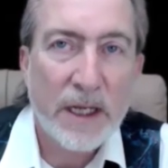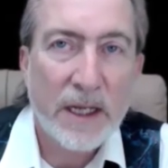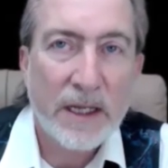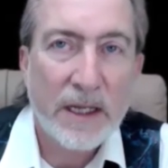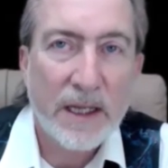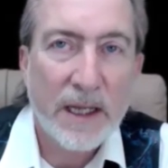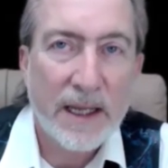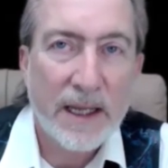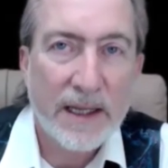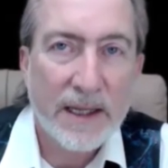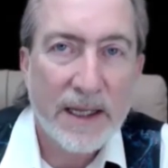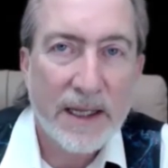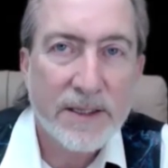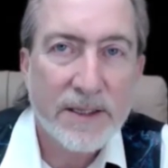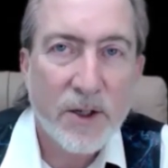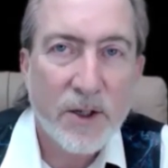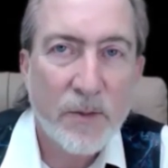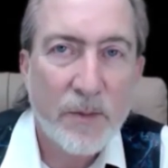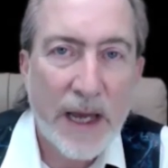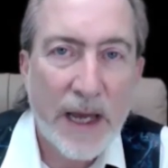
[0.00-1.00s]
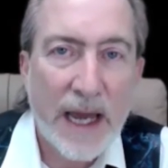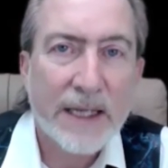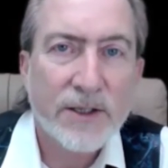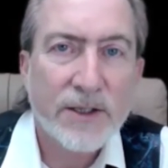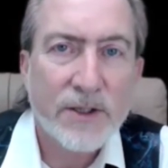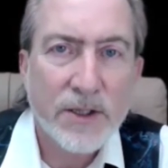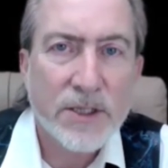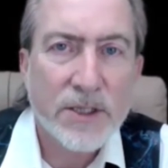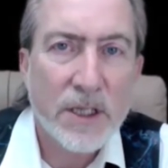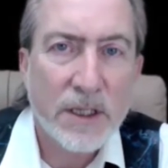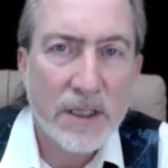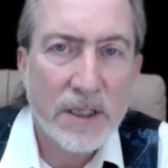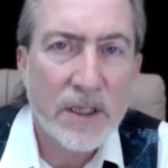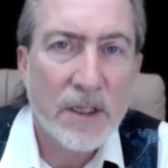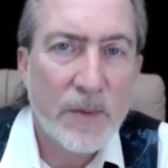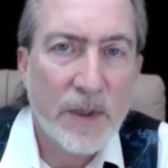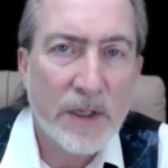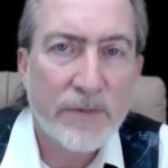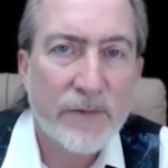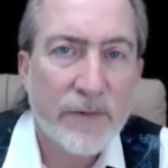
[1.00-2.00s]
And, and let's go back just a
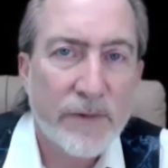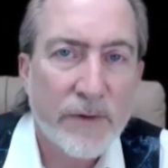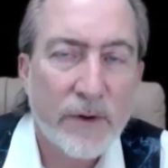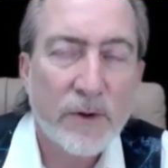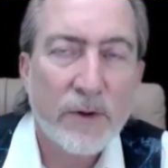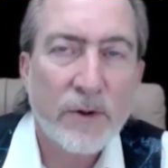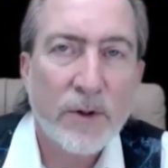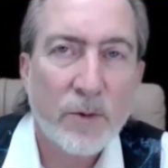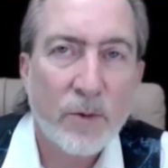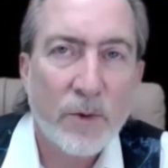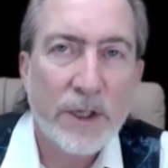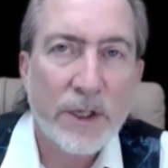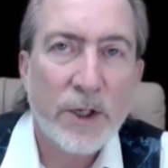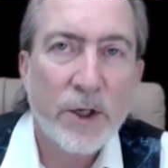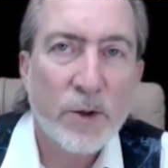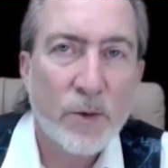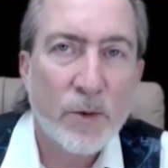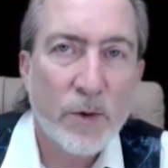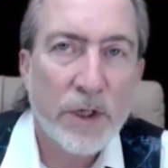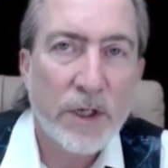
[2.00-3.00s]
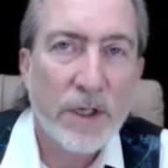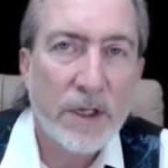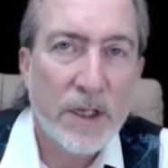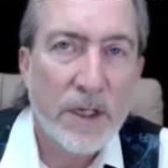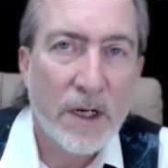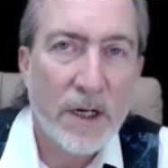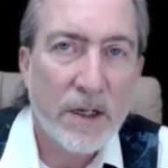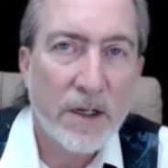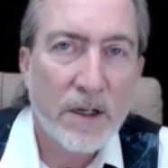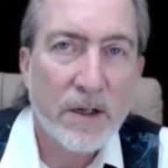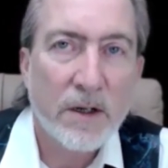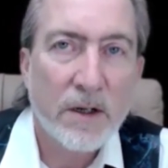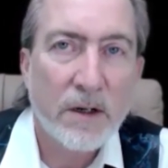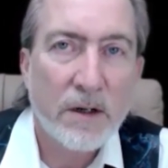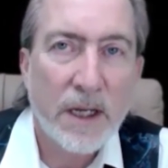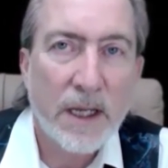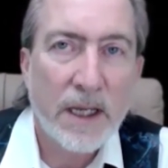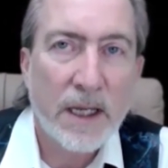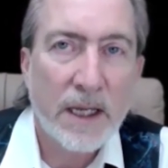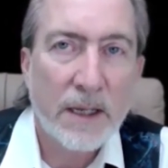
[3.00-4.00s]
little bit further to when you were
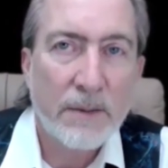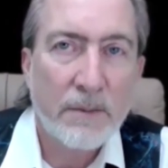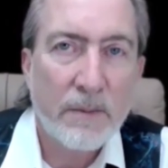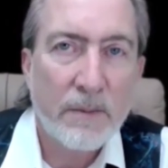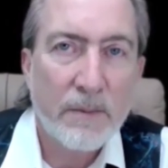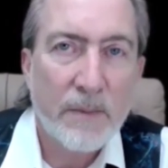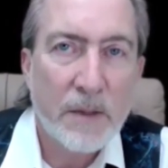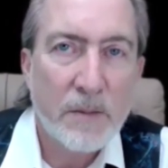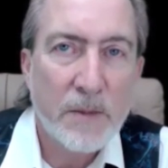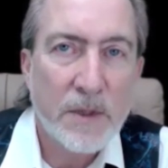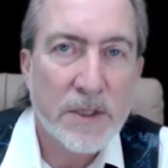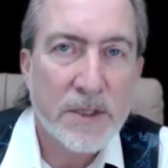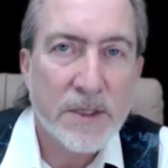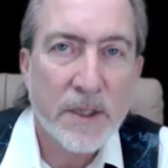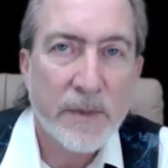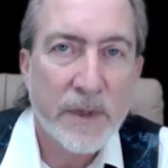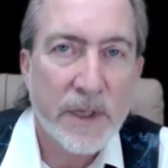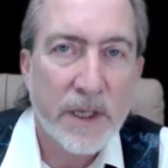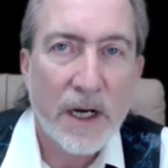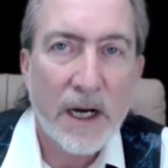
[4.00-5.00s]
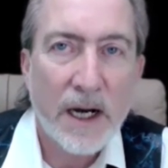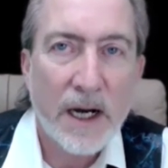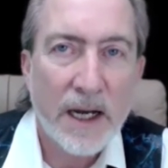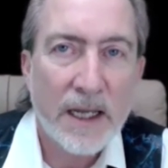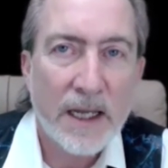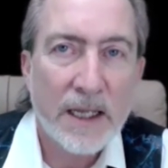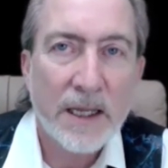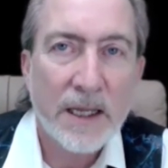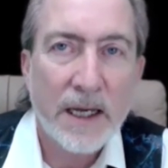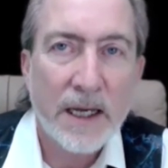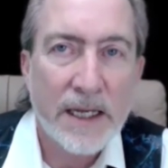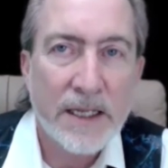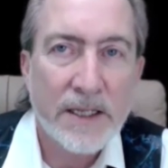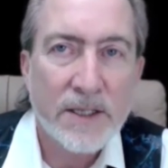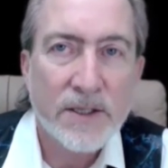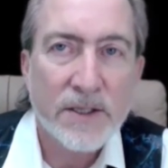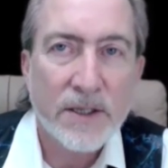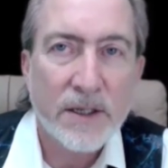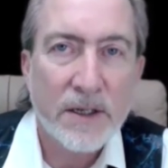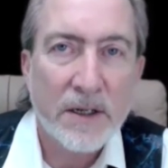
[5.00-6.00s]
younger and maybe some of the
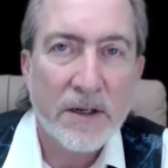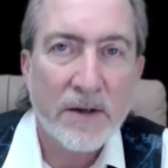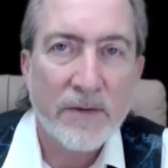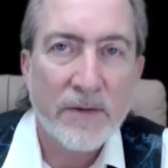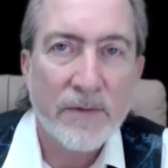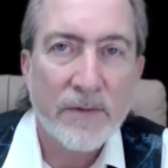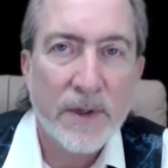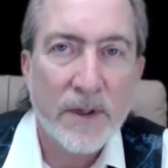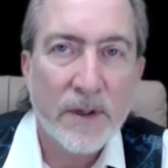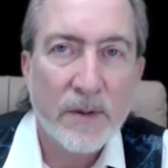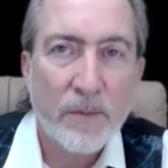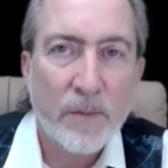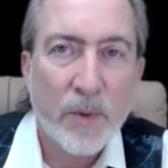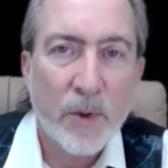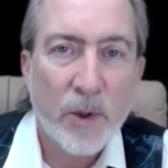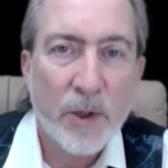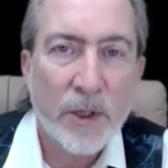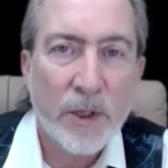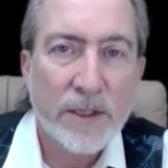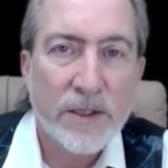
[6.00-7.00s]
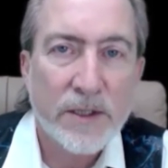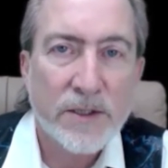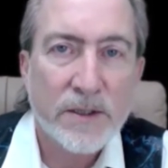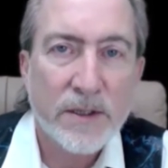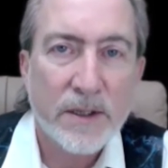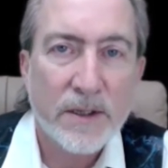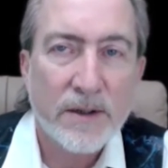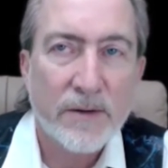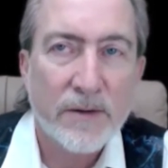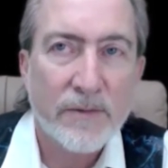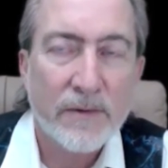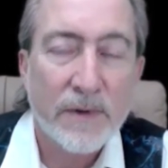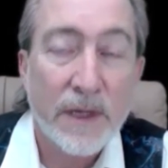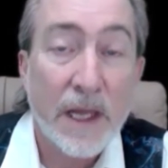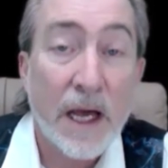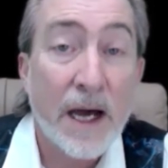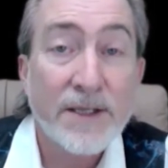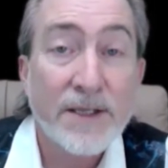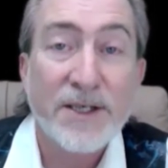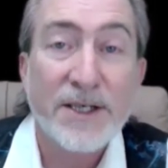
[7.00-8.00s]
highlights of the points of
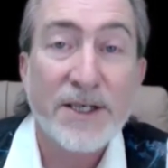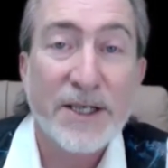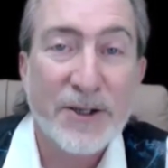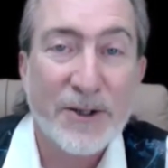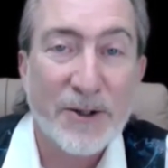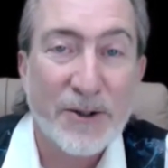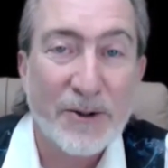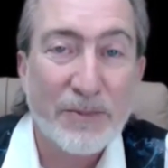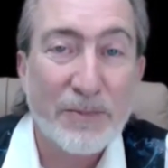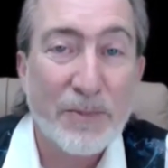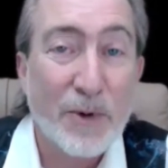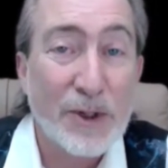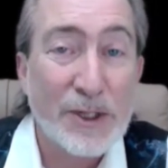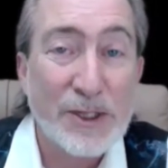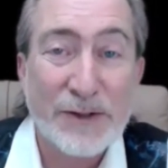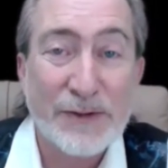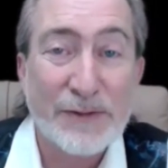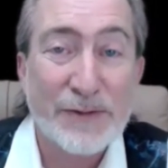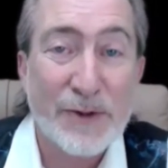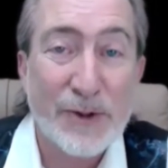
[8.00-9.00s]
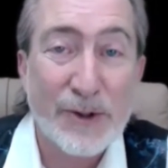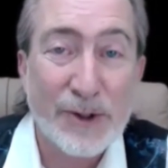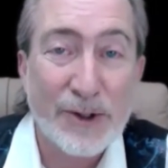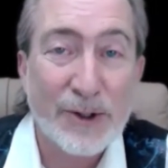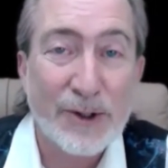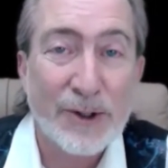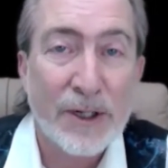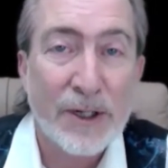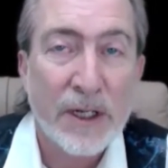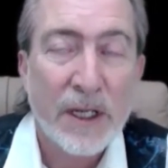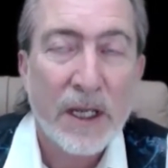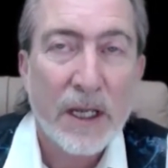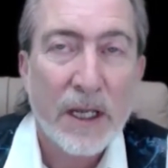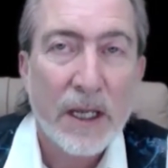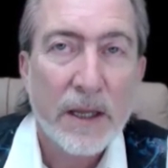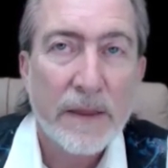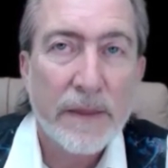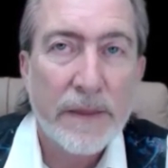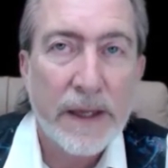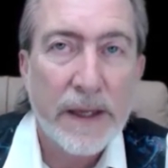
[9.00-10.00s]
logic or points of order
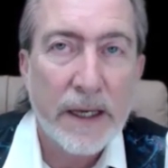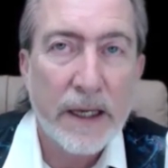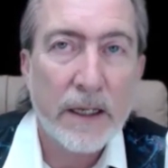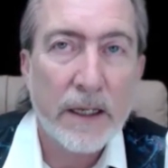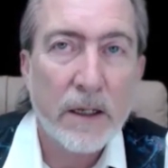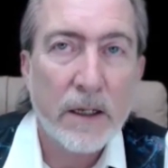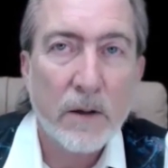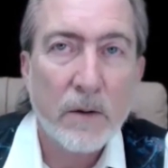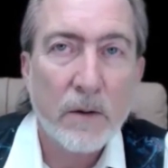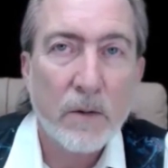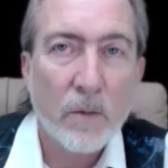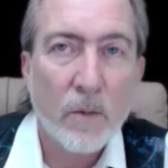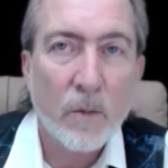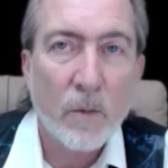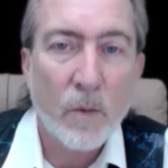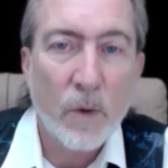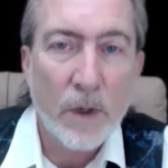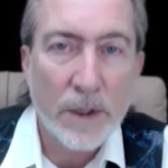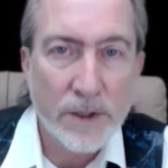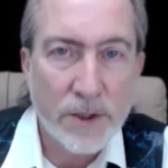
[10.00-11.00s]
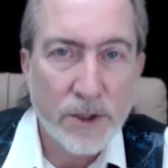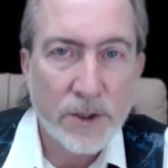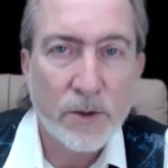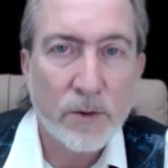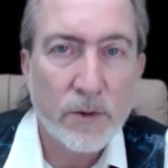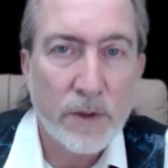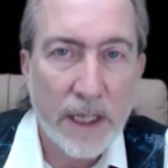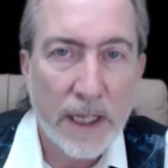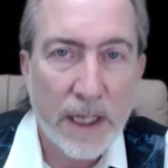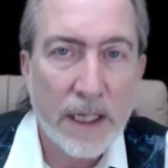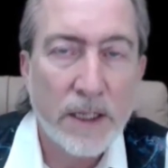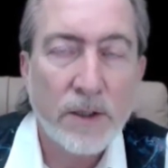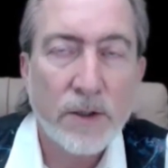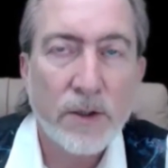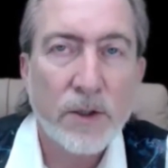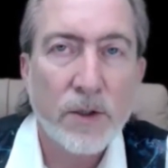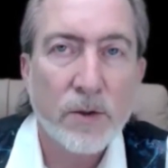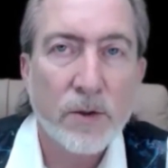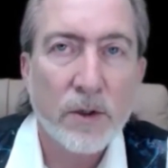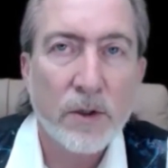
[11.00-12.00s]
that once you
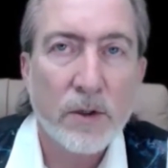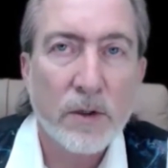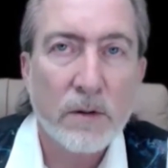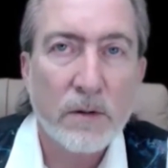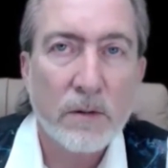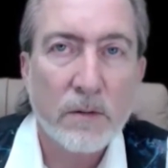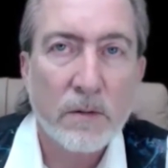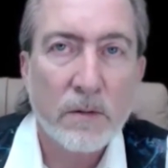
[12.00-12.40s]
gained your